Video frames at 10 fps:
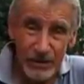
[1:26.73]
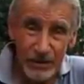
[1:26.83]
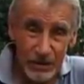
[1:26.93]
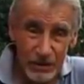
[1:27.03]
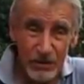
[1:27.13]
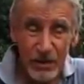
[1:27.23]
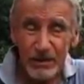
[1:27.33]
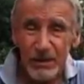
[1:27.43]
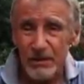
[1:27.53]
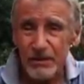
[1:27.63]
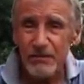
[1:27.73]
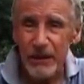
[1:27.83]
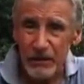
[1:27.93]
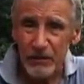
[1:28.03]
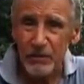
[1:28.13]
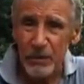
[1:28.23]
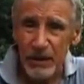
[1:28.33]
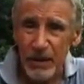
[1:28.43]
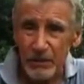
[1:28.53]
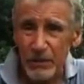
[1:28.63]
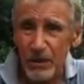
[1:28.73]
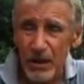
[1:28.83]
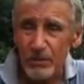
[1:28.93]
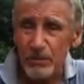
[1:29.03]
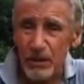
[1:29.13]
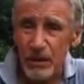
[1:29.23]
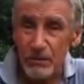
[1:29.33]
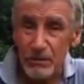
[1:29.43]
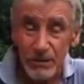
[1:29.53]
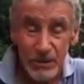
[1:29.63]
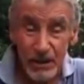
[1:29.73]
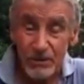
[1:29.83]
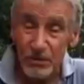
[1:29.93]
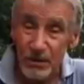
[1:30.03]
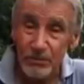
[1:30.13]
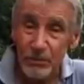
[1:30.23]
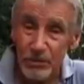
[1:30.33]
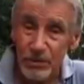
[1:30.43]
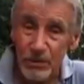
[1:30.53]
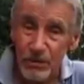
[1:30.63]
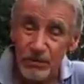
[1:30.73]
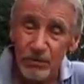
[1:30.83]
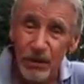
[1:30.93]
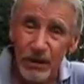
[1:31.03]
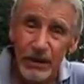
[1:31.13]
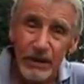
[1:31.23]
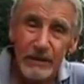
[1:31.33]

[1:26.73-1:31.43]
So Terence Flannery became the name that I was actually most known by.